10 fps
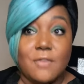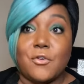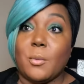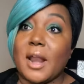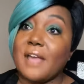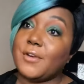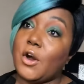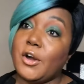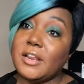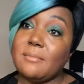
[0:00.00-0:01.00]
From what I've
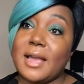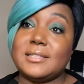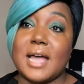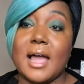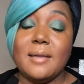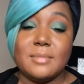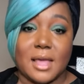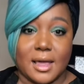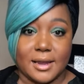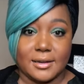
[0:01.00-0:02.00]
heard in my
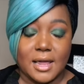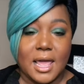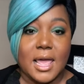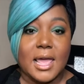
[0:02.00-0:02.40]
timeline,